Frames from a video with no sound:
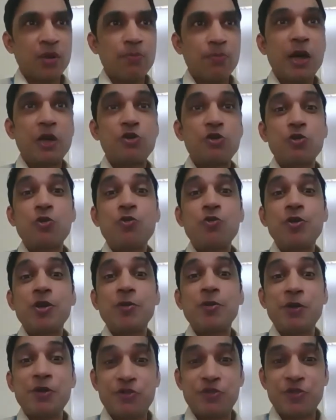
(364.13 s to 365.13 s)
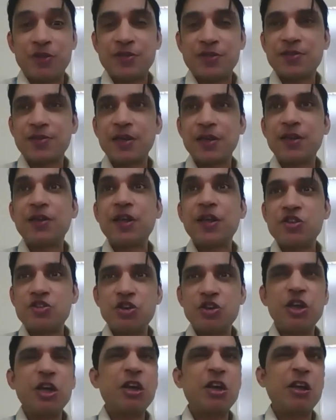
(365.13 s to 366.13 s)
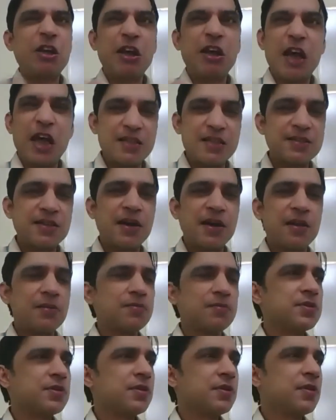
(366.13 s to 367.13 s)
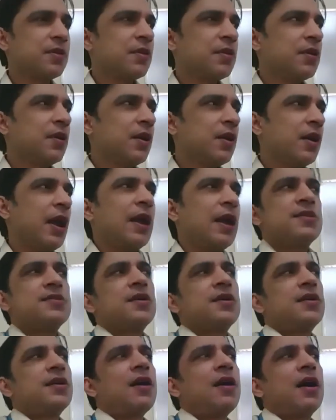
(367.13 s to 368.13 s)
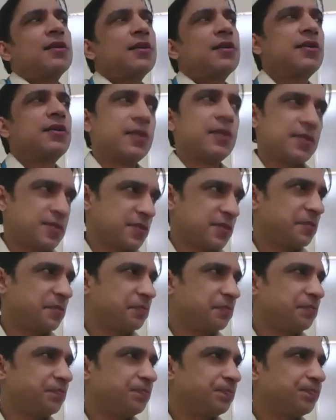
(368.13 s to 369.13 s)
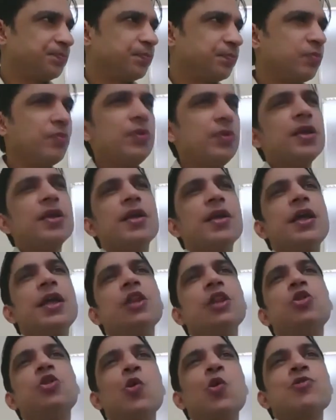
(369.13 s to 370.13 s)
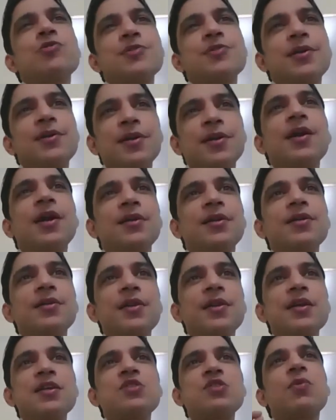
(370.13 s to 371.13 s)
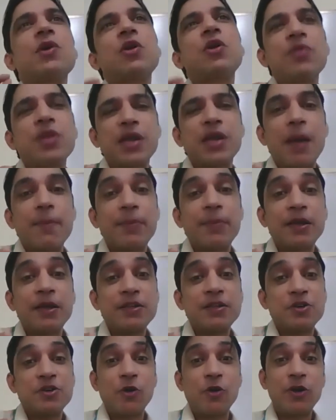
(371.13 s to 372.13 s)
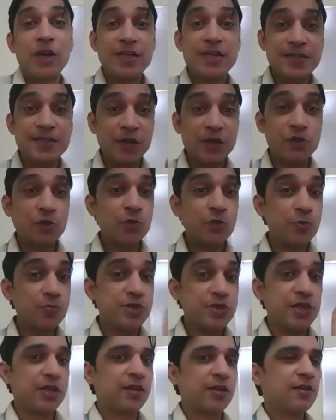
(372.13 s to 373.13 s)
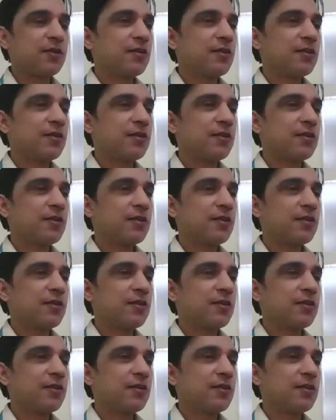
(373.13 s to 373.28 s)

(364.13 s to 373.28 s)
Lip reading: Mitochondrial matrix contains DNA, enzymes, and certain other things. In those certain other things, one of the chemical is called as cytochrome C.